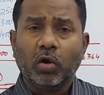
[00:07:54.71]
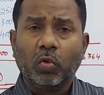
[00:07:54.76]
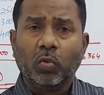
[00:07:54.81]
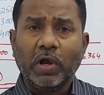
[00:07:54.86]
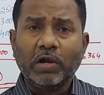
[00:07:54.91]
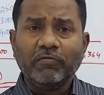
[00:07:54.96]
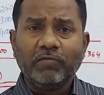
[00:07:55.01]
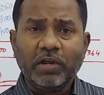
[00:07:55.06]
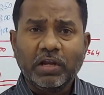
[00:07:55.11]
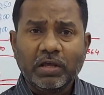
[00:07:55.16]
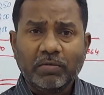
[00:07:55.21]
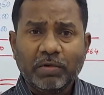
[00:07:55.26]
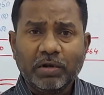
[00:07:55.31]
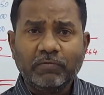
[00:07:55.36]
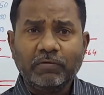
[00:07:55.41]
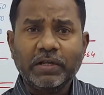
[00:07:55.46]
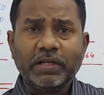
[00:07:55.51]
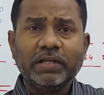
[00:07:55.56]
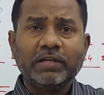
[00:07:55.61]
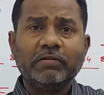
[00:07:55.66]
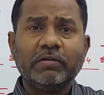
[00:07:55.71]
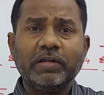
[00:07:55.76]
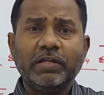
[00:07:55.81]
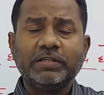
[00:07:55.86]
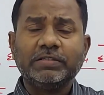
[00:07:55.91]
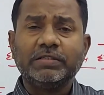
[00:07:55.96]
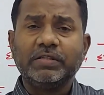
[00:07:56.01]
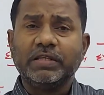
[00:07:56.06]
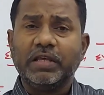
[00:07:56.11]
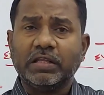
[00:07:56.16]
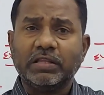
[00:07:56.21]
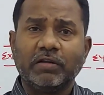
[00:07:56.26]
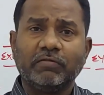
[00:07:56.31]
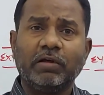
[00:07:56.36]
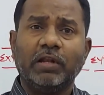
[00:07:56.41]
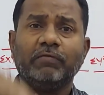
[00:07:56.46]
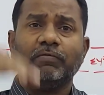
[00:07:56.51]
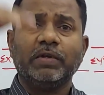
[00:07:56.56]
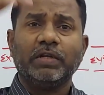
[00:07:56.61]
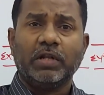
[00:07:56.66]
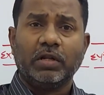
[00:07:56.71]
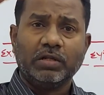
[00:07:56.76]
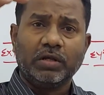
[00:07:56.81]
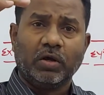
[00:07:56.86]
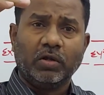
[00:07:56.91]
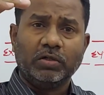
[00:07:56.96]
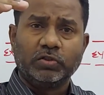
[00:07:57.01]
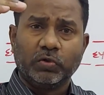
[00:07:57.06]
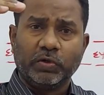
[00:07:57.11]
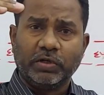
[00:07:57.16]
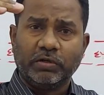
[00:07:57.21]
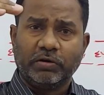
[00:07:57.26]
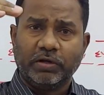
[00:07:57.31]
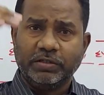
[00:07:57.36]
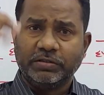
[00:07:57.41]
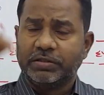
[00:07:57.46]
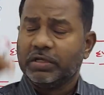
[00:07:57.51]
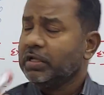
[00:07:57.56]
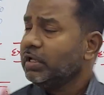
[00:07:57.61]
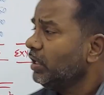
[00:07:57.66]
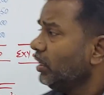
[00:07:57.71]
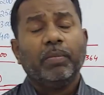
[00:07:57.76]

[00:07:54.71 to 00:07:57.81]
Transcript: One variable will increase, the other one will also increase.